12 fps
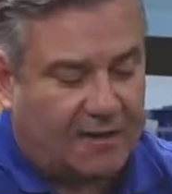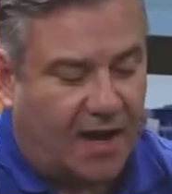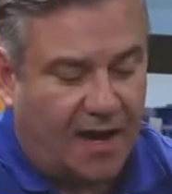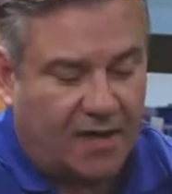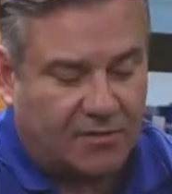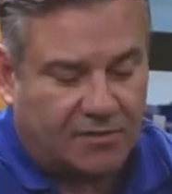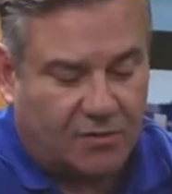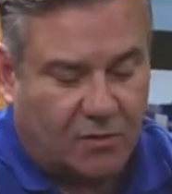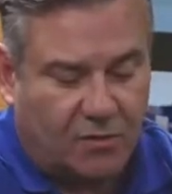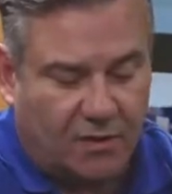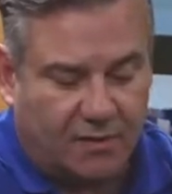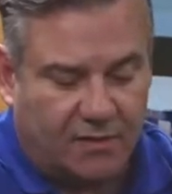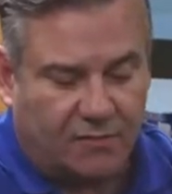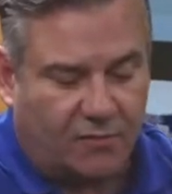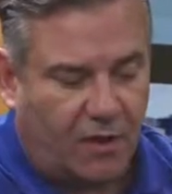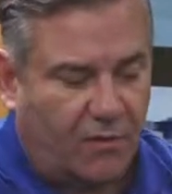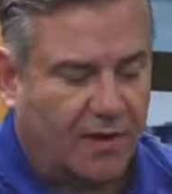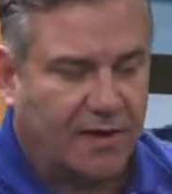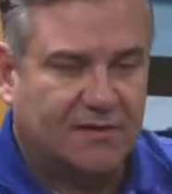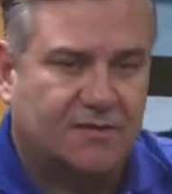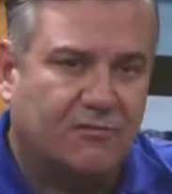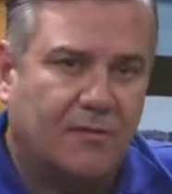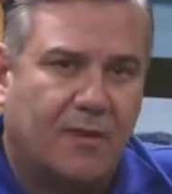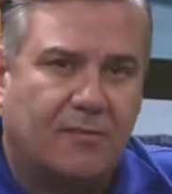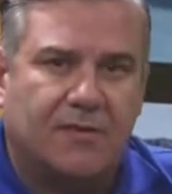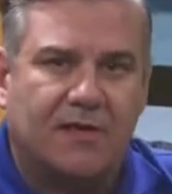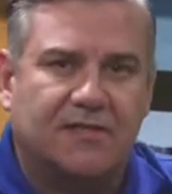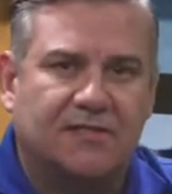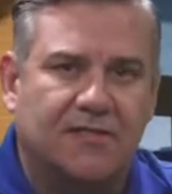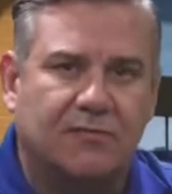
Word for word: I had a score in rowing. I still remember this.